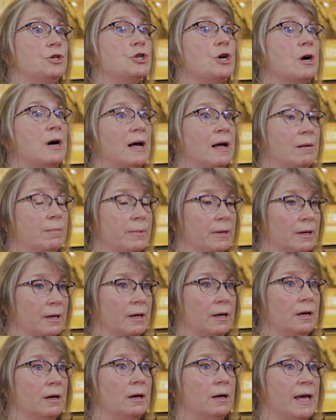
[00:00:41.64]
A job
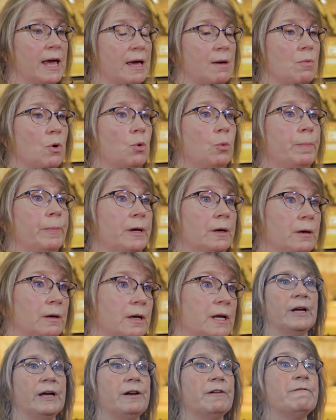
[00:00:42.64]
came
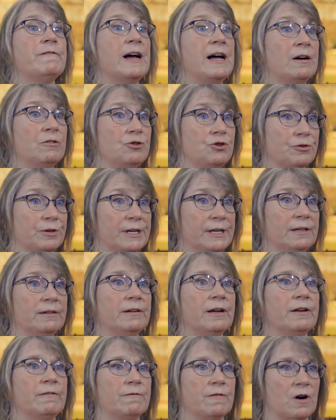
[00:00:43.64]
open in a foundry
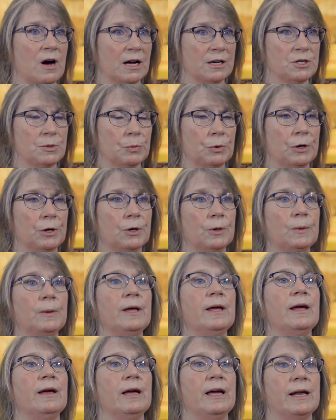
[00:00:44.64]
in Foxborough
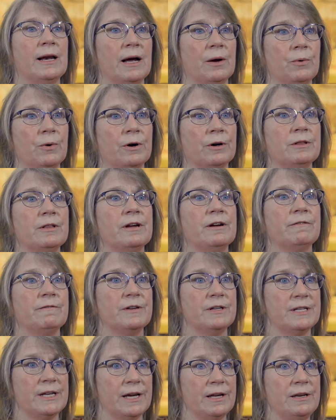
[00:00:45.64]
and I worked there
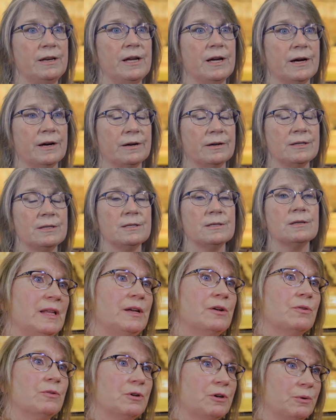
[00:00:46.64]
for 10 years.
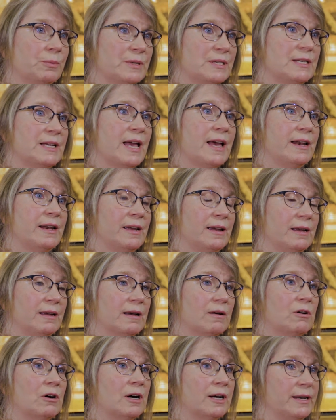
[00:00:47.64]
The owner was
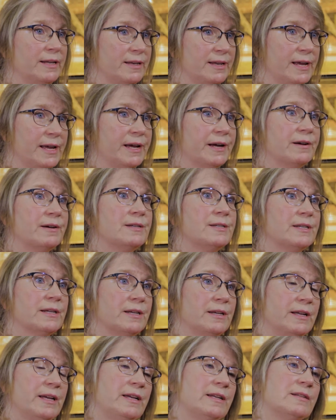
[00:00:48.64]
getting on in years
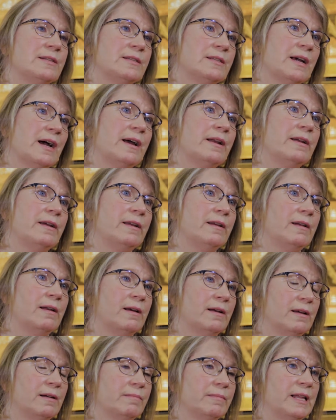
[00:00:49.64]
and he
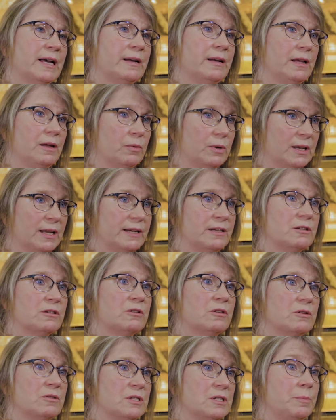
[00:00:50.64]
decided um, that he would like to
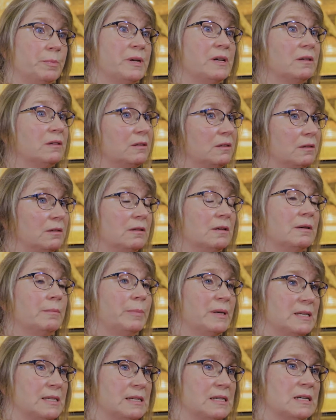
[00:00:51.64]
close the, bill, the
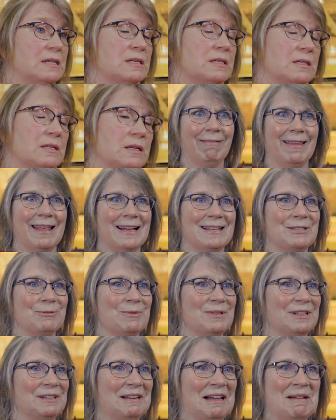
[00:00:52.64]
business. That's
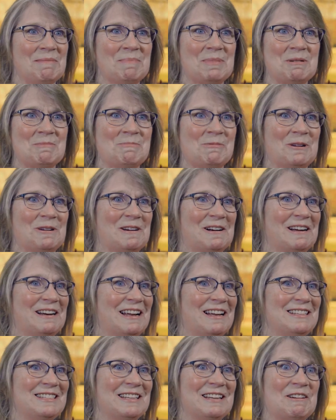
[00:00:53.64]
when the light bulb went on.
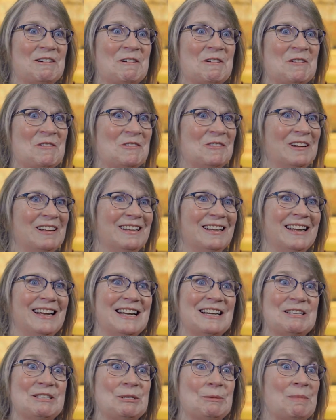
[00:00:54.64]
I said, oh,
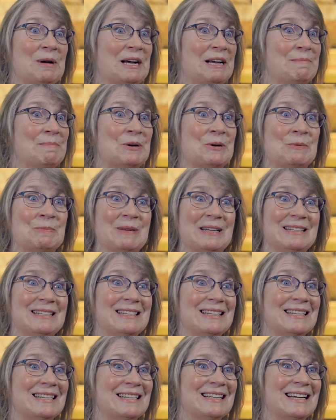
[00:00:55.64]
here's my moment.